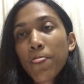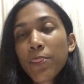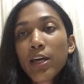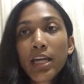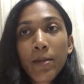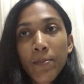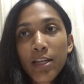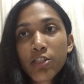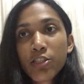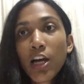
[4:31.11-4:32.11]
the
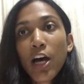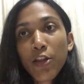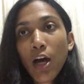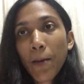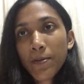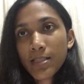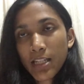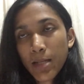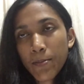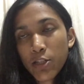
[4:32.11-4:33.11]
opposite
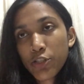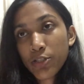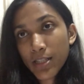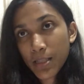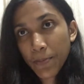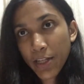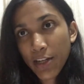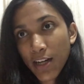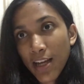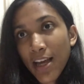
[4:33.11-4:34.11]
image should disappear,
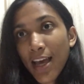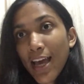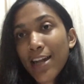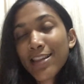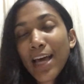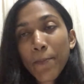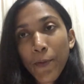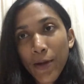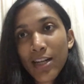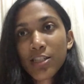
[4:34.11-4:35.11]
and that
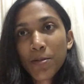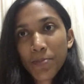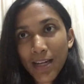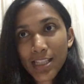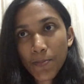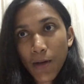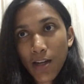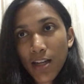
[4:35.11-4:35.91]
point is her blind spot.